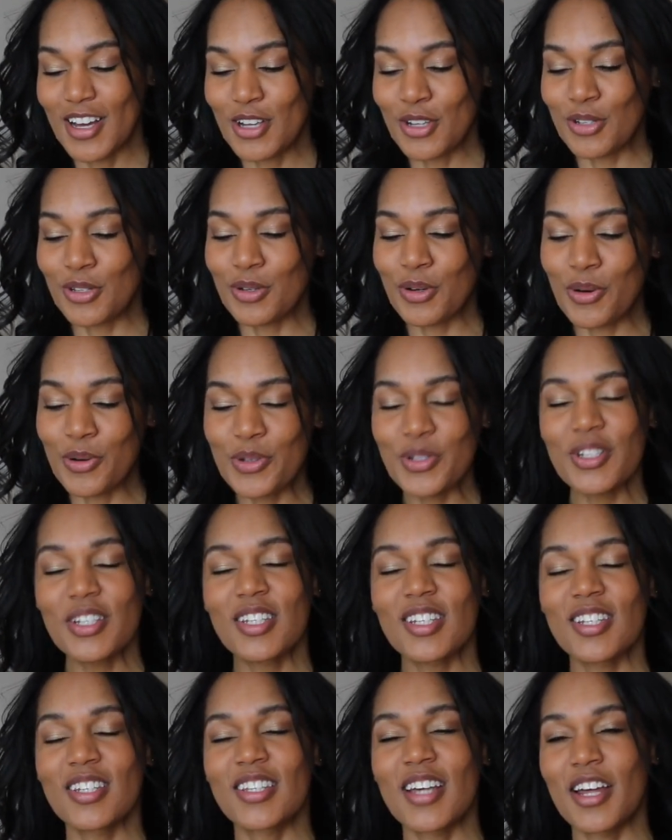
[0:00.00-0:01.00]
So the
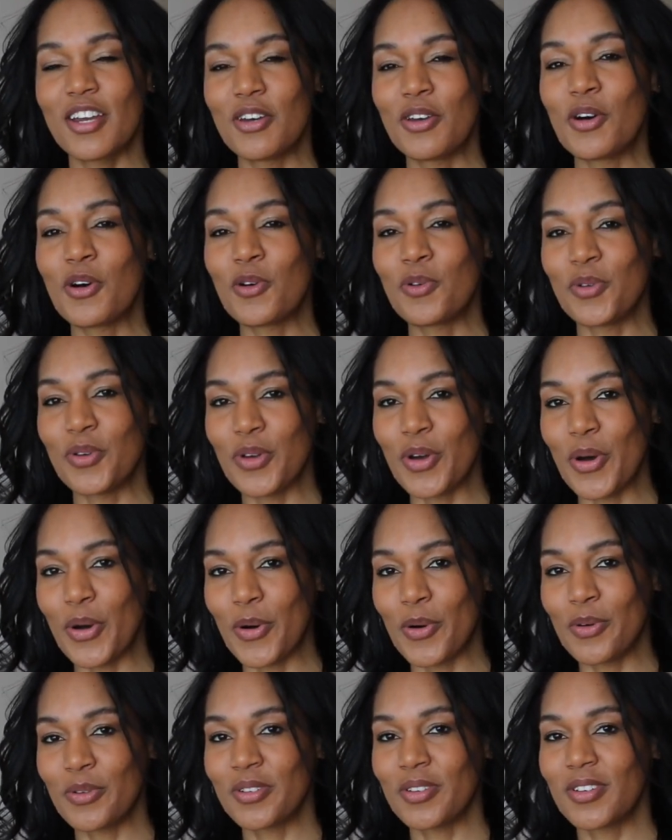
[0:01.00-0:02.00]
hostesses that know,
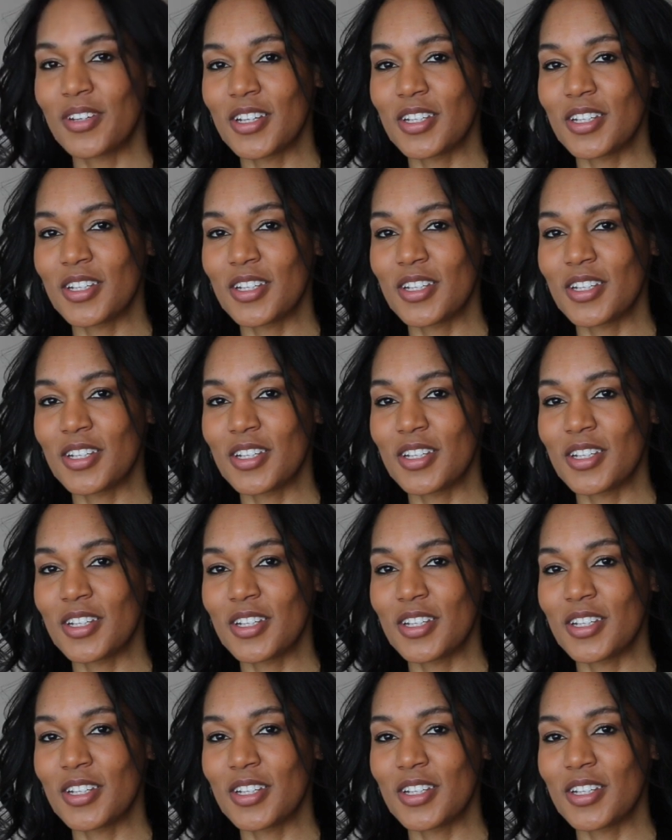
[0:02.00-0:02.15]
know.